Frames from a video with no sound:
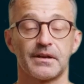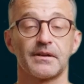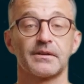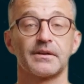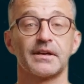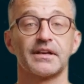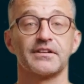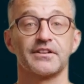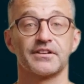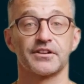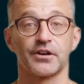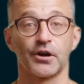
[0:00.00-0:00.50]

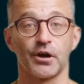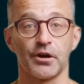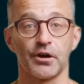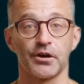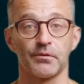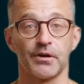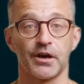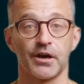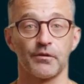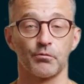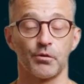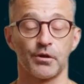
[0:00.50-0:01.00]
Let's talk
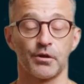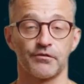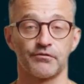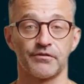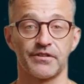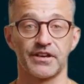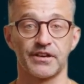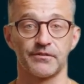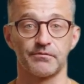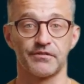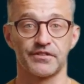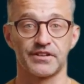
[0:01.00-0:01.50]
about one of
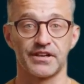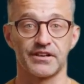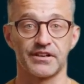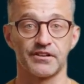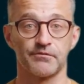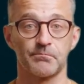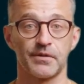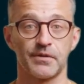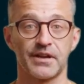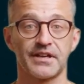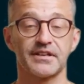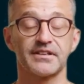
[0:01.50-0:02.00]
DeepSeek's
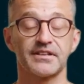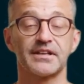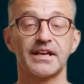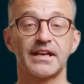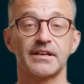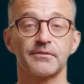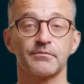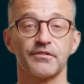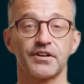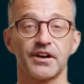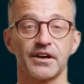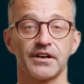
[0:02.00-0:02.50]
biggest
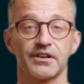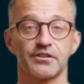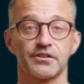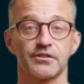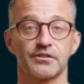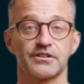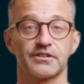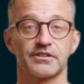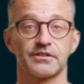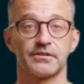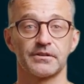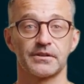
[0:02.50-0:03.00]
game
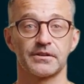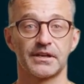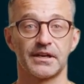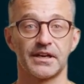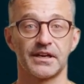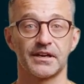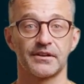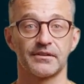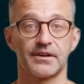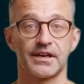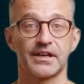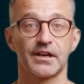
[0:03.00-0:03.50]
changers,
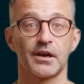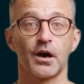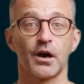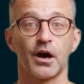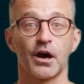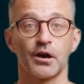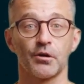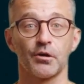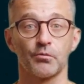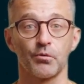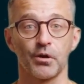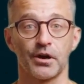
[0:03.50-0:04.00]
the
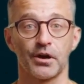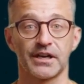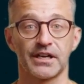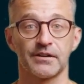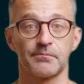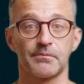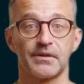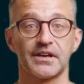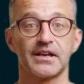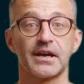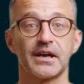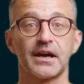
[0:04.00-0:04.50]
R1
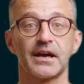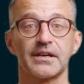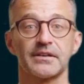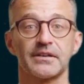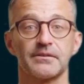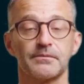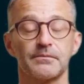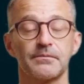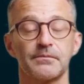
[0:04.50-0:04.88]
API.